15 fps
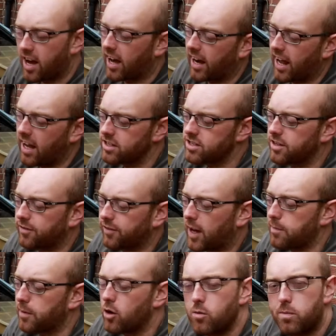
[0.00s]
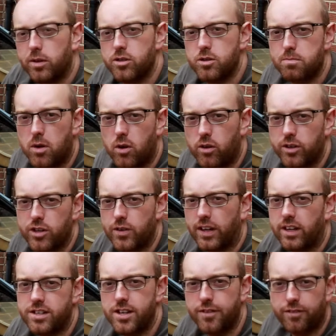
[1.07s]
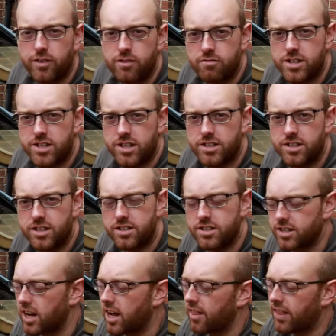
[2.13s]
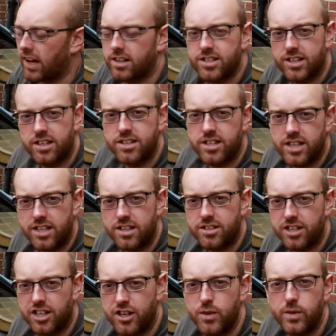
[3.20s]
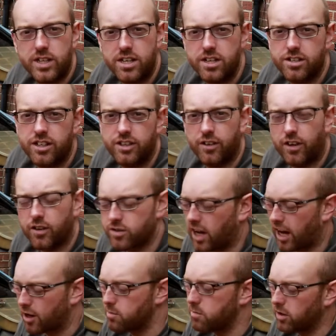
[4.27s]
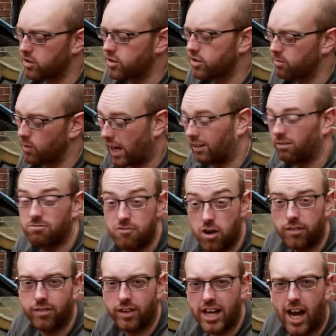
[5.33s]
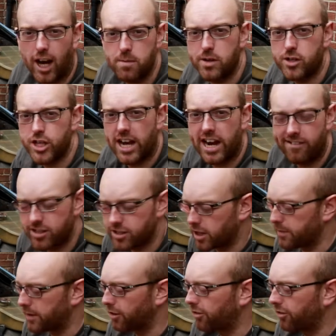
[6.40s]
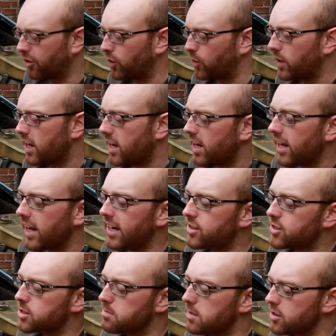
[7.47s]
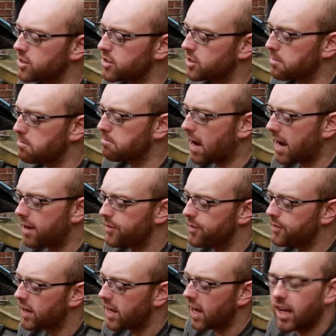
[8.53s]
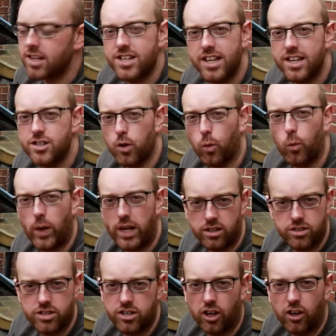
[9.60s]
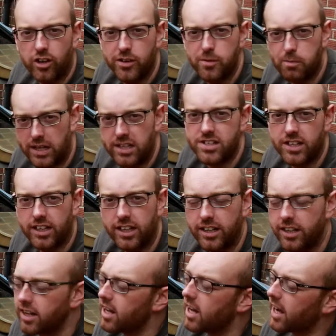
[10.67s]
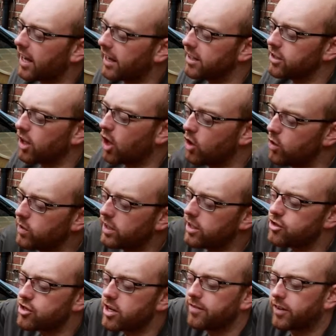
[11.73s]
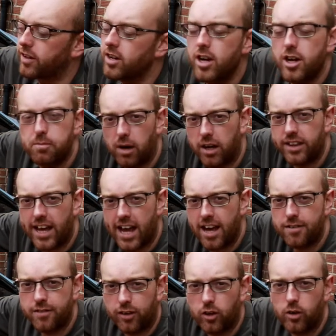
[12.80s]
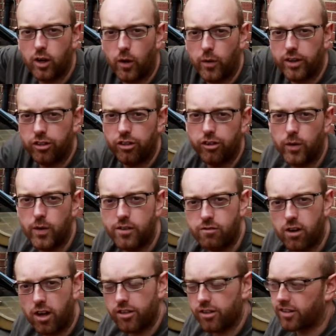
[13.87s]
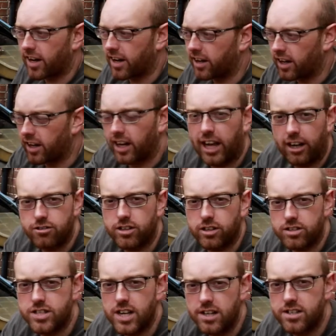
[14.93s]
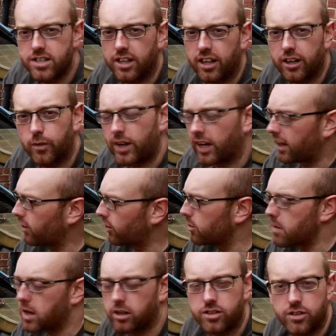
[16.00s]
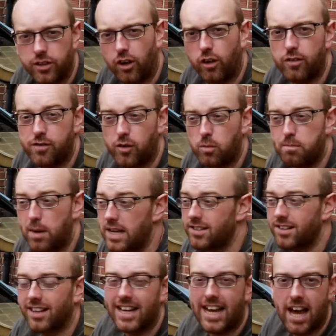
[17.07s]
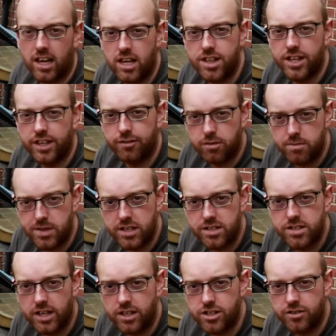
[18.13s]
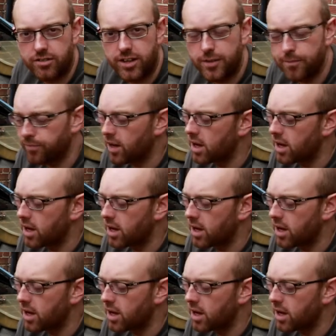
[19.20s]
And as the flap opens more, you get a different resistance. That's sent to the ECU, and the ECU knows how much, well, roughly how much air is coming through. It's as much as a MAF as it is a windsock, basically, and it's only driven by the airflow going through it rather than an electrical sensor like we had on the Mark II Golf or basically anything from this century.